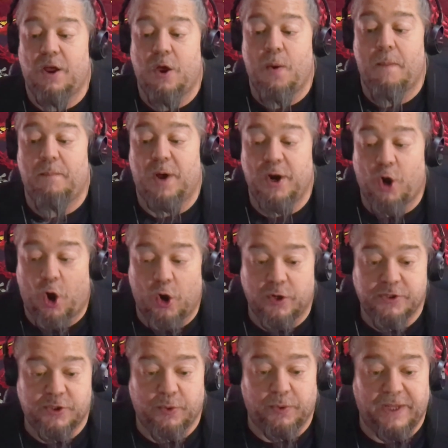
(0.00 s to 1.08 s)
but
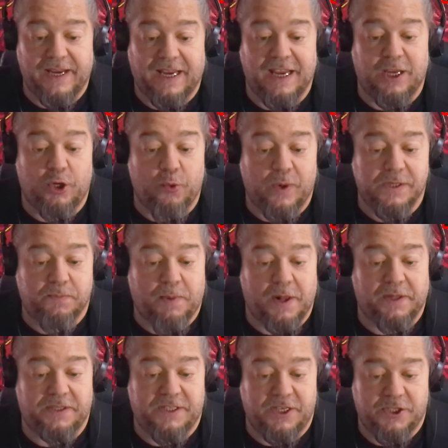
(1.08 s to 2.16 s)
also linking U.S.
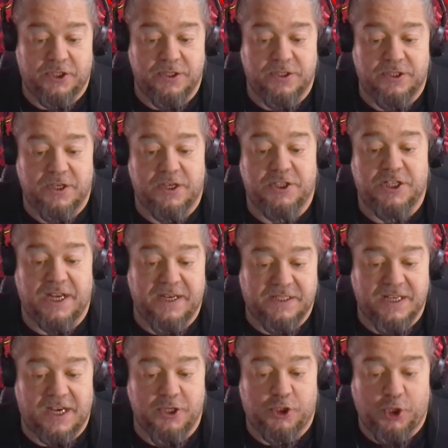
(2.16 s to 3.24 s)
politicians,
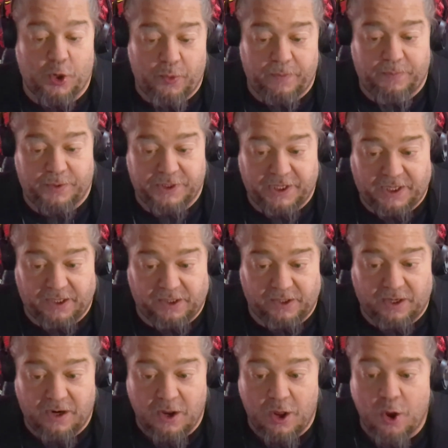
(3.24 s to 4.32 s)
Genocide Joe in
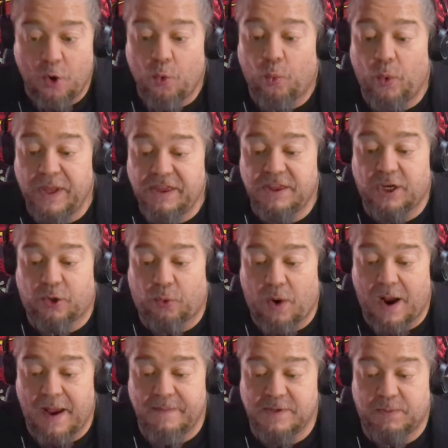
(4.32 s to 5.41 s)
particular, with the
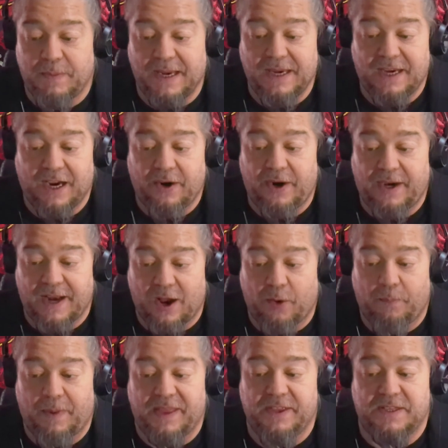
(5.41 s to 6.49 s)
crimes being carried out
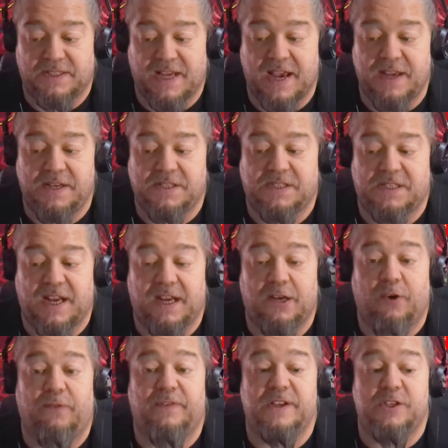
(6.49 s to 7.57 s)
by the Zionist state
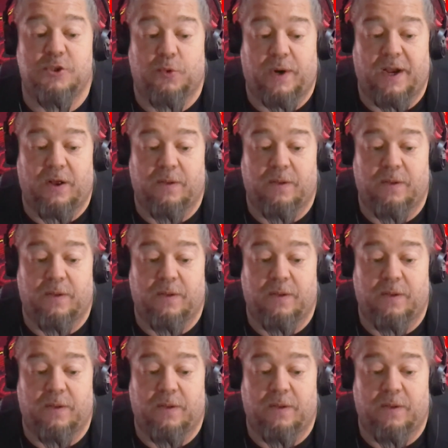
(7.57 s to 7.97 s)
of Israel.